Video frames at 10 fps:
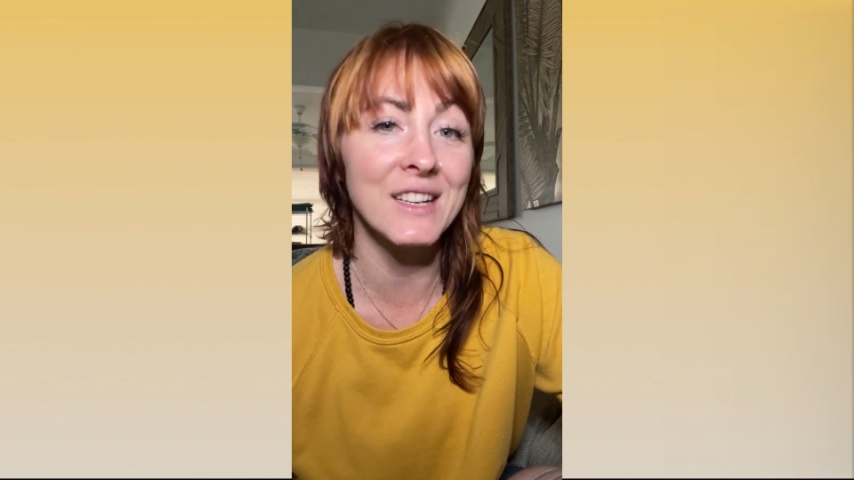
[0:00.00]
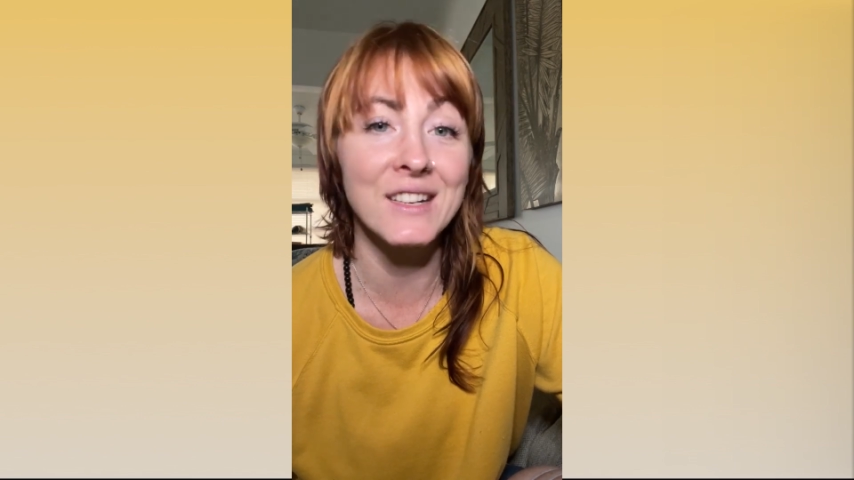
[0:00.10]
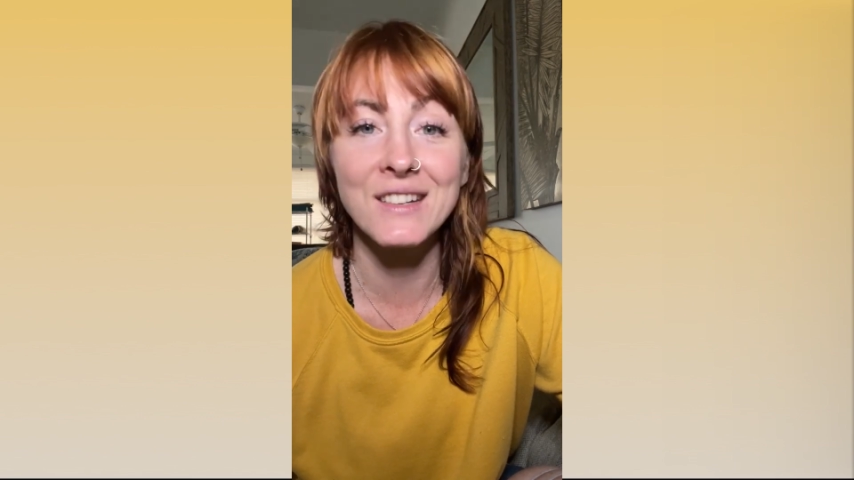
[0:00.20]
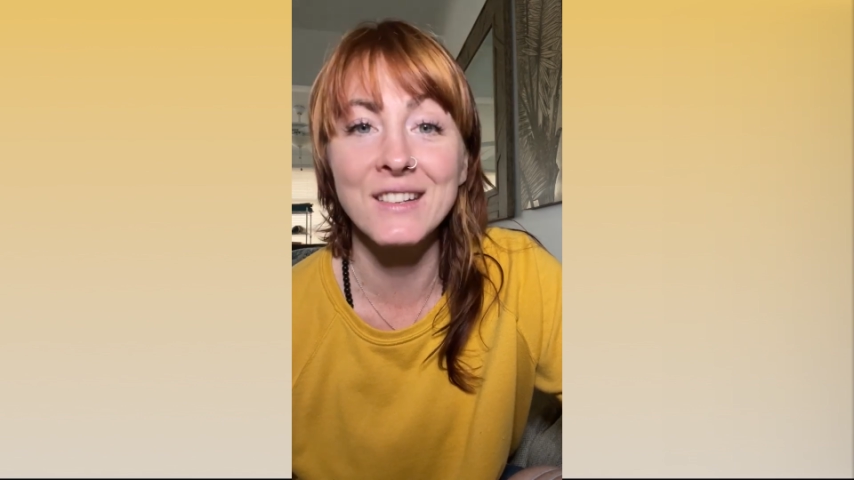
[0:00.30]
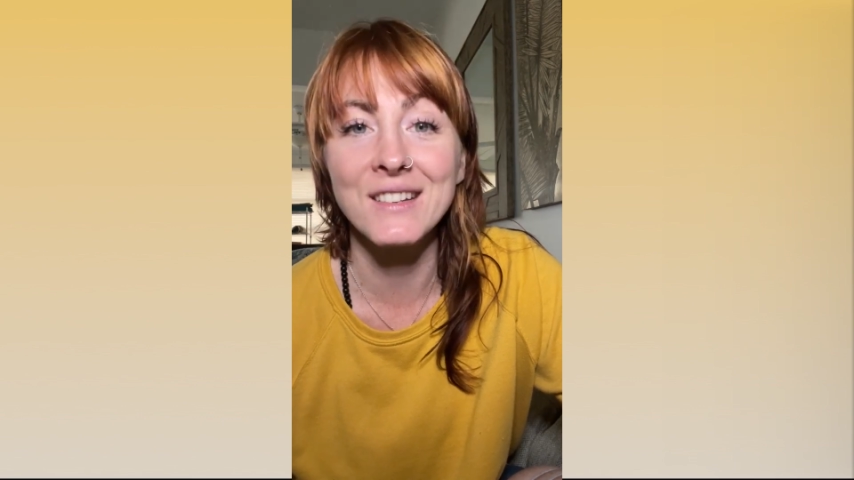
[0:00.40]

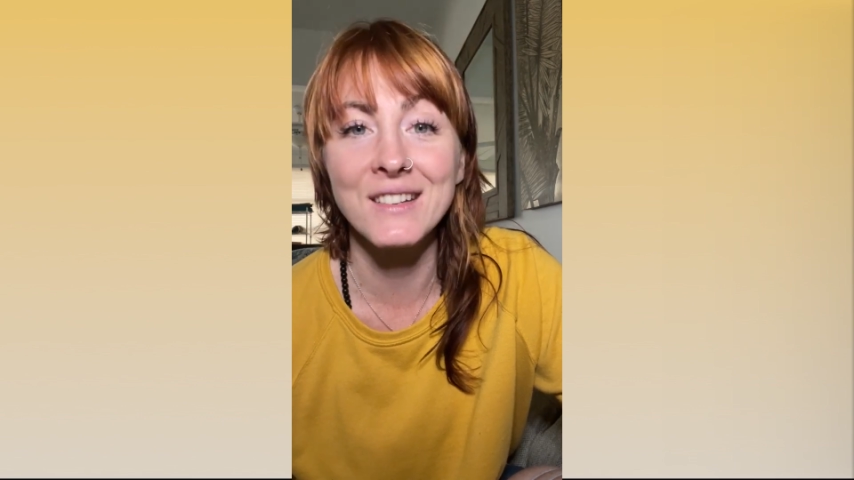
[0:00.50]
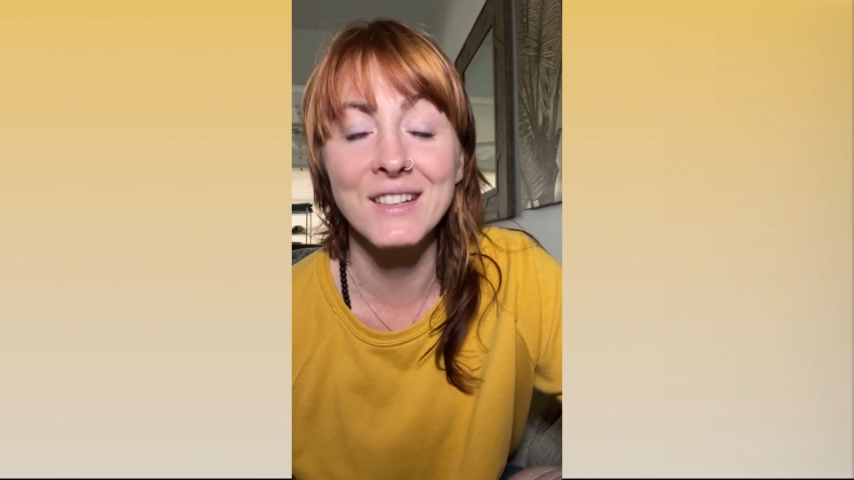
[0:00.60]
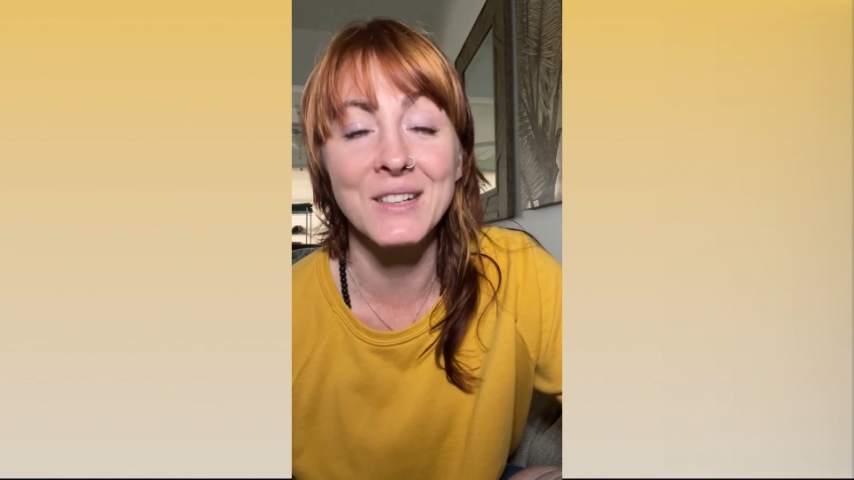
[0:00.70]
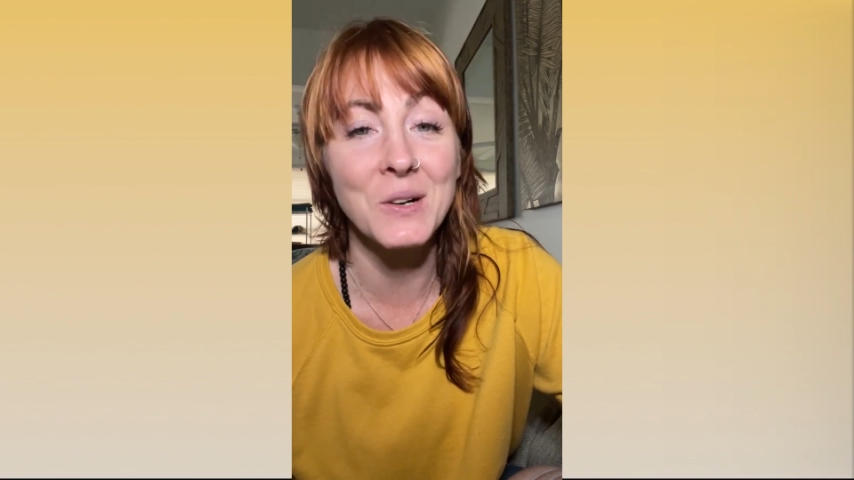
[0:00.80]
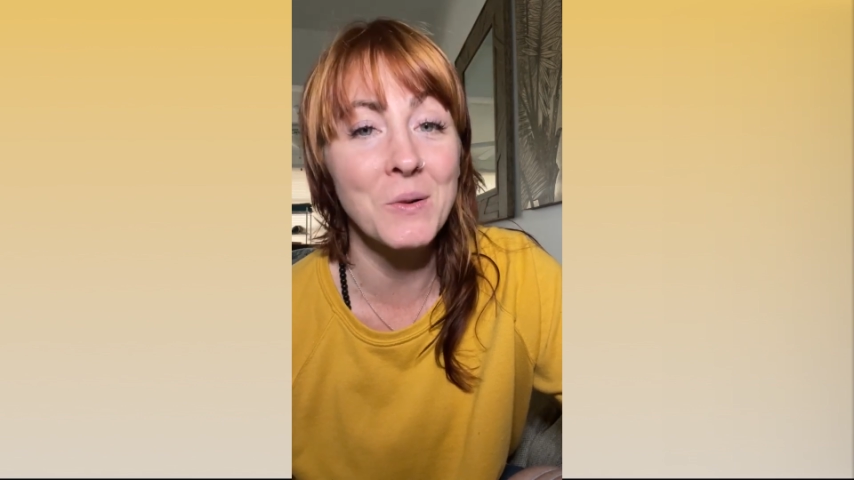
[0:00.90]
and you know